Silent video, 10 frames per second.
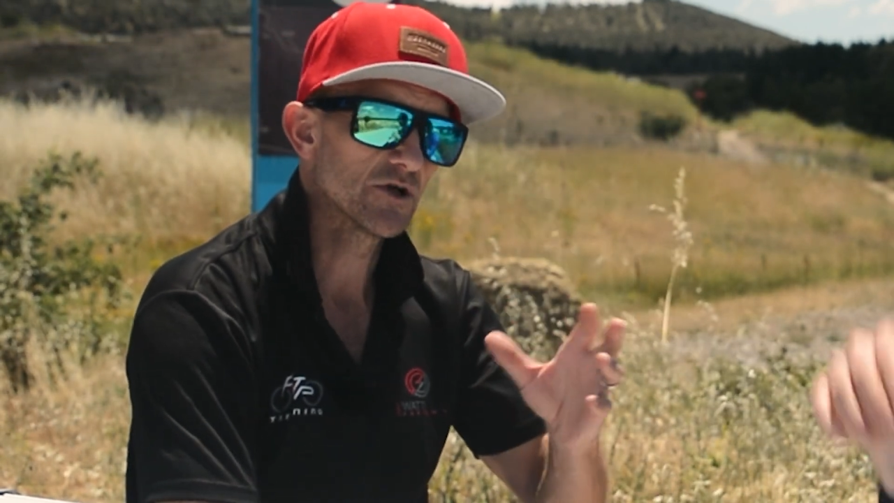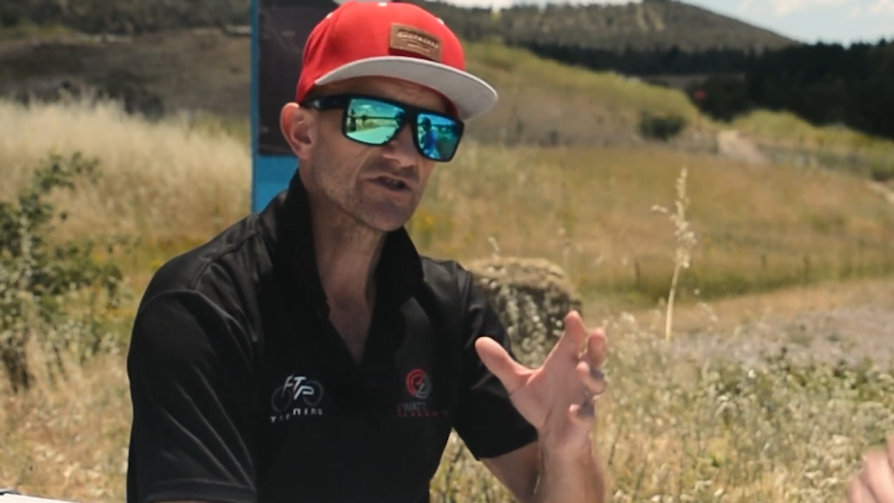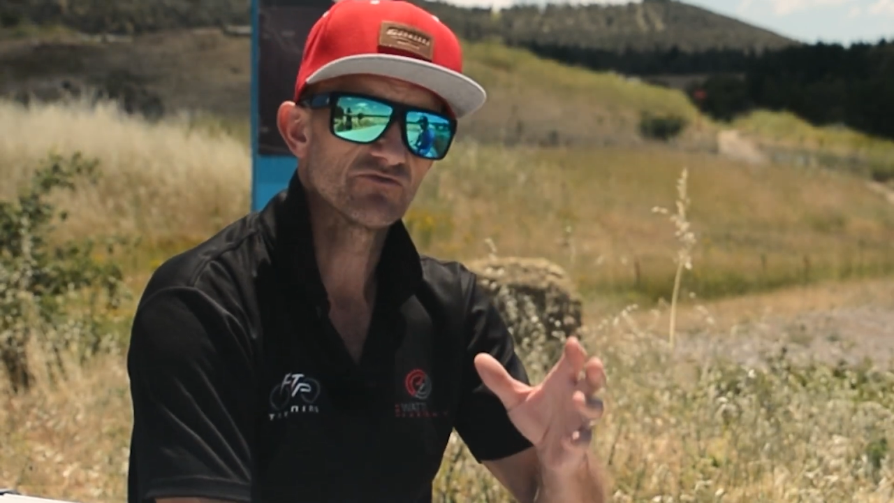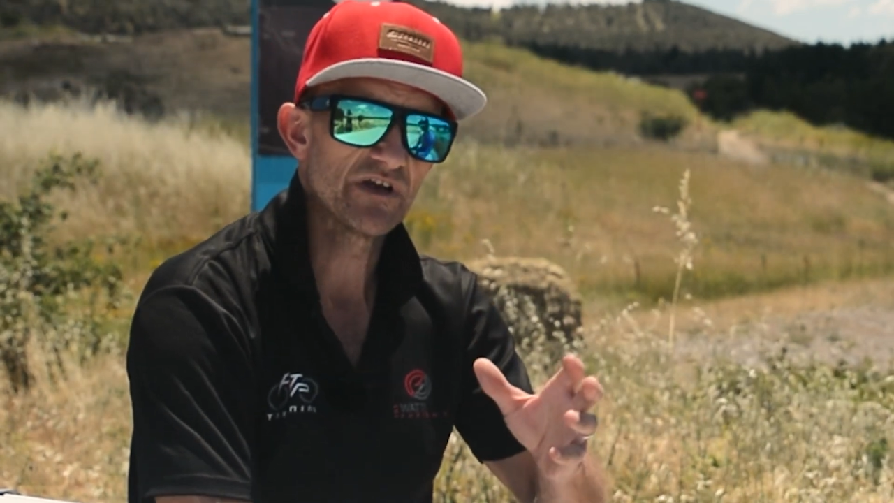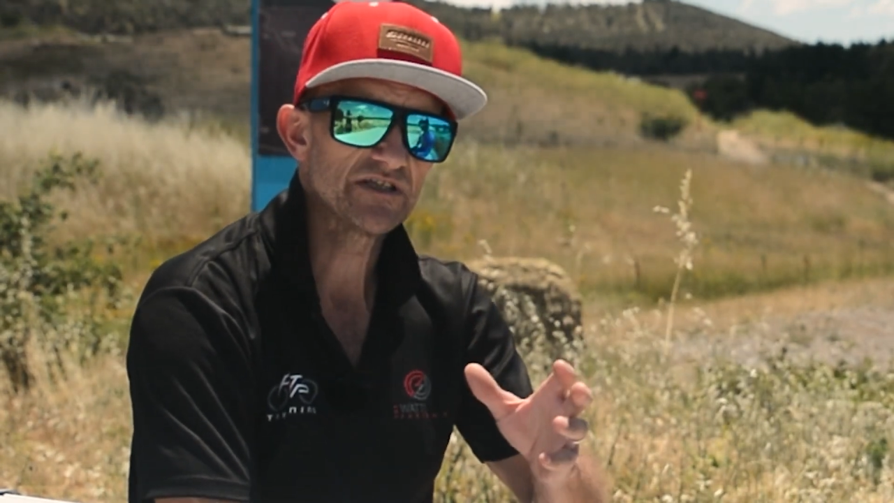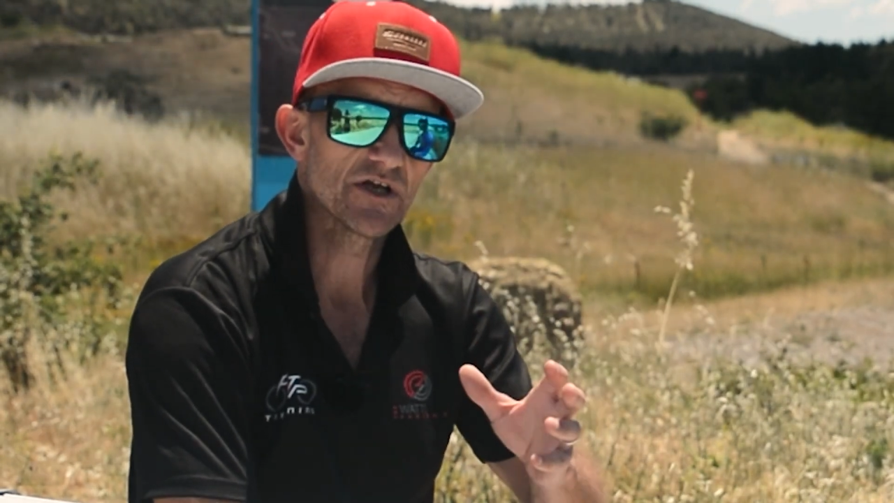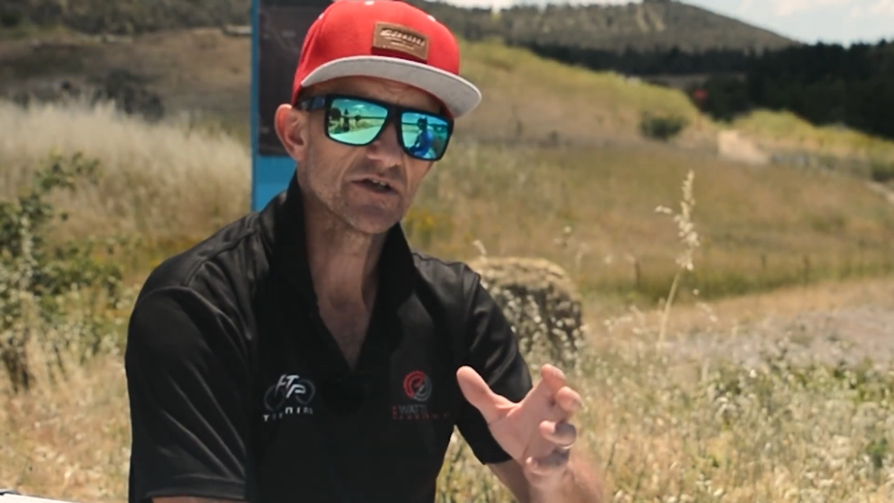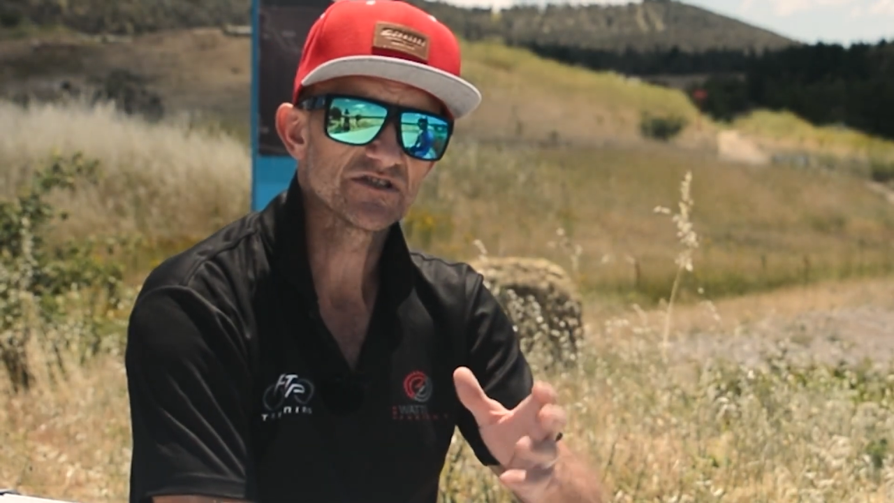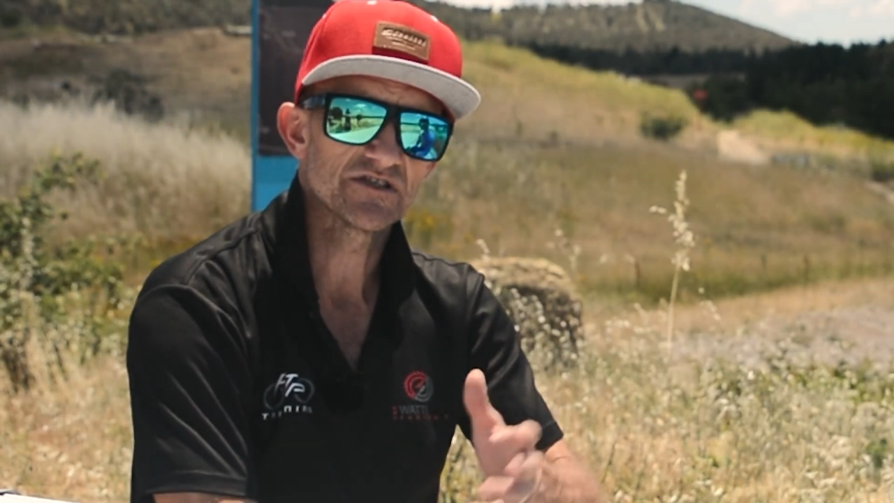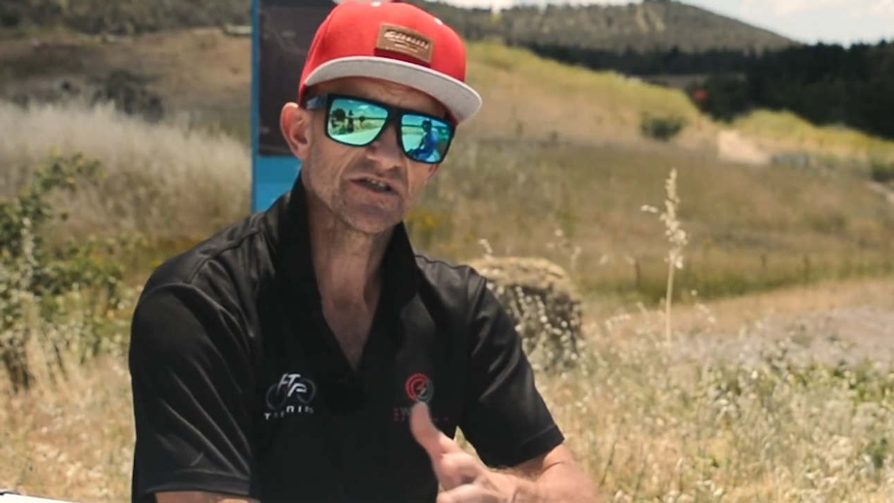lots of
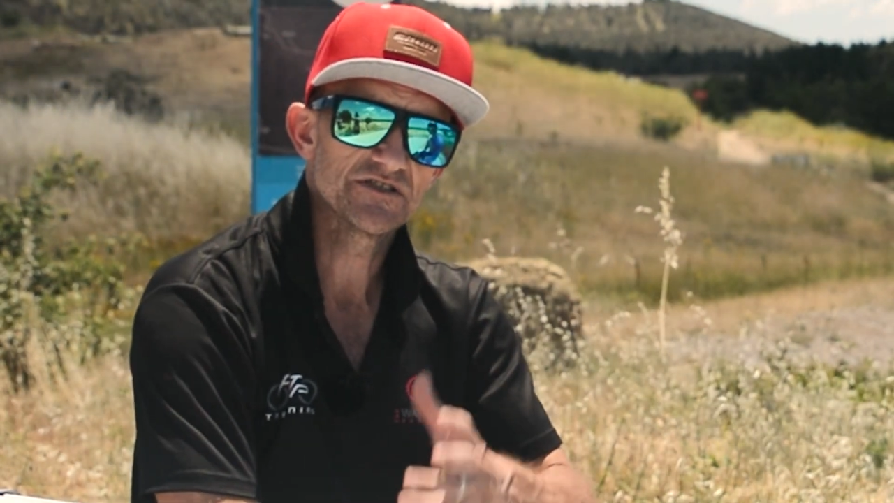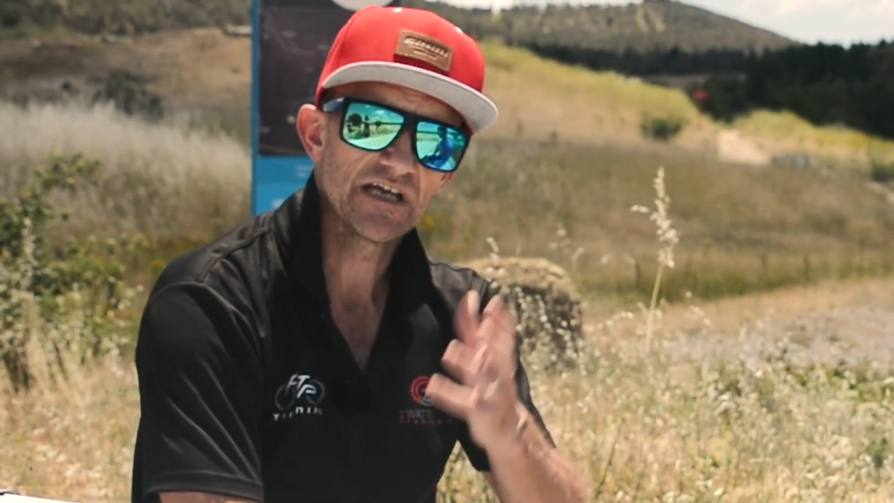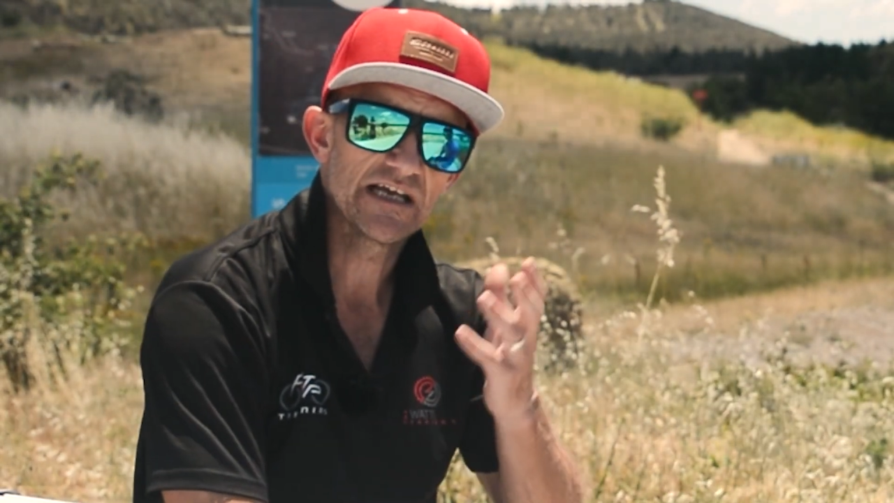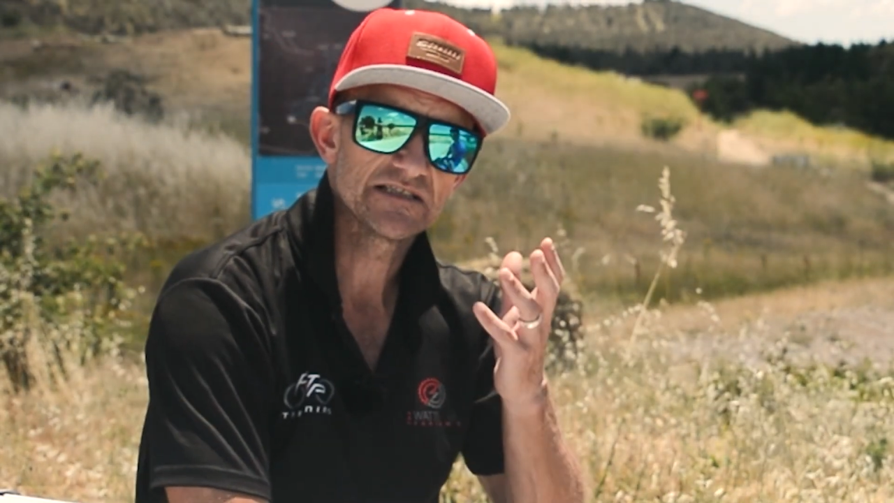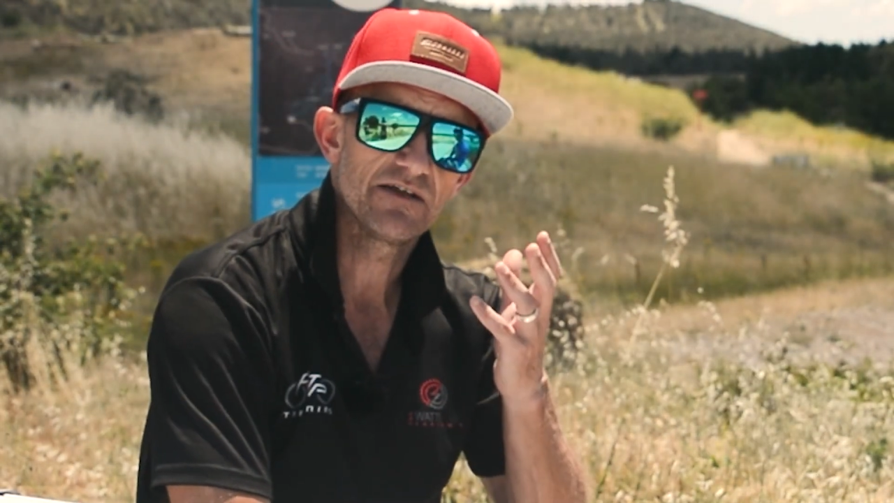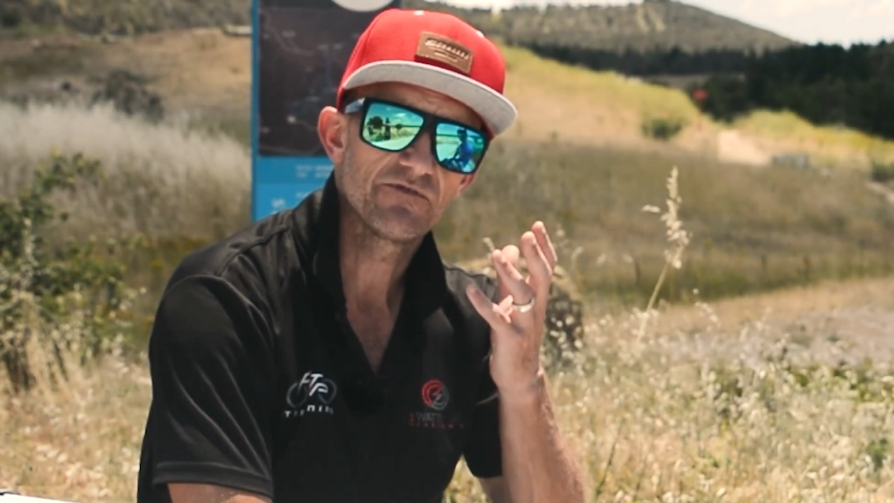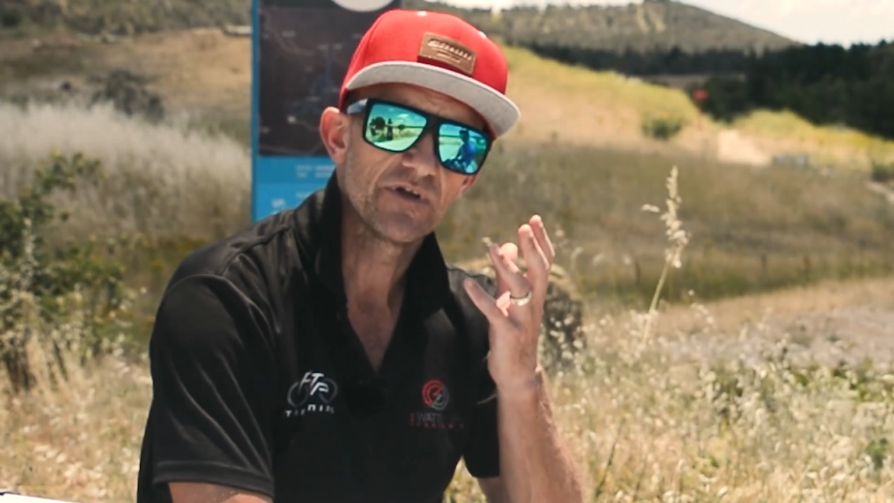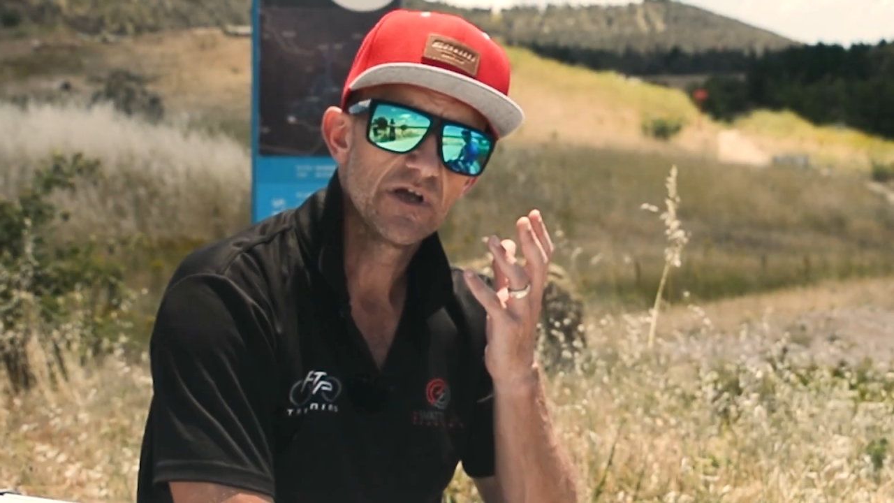research to suggest if